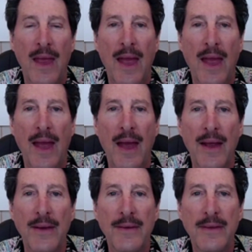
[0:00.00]

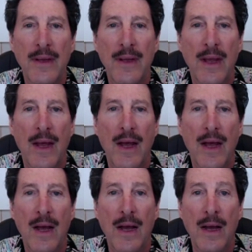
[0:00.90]
and
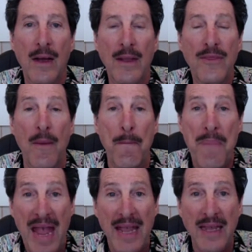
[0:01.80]
uh, the
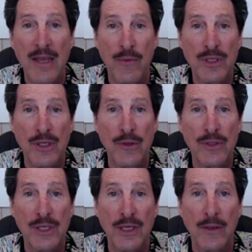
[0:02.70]
bank he was
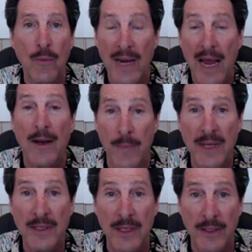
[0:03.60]
using went out of
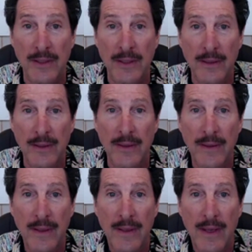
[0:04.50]
business
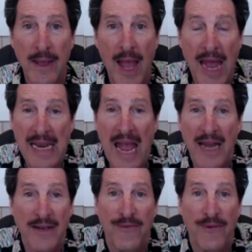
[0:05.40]
and he
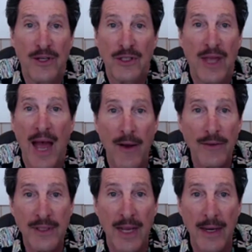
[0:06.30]
hadn't finished the
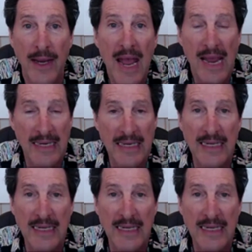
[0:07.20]
house yet and he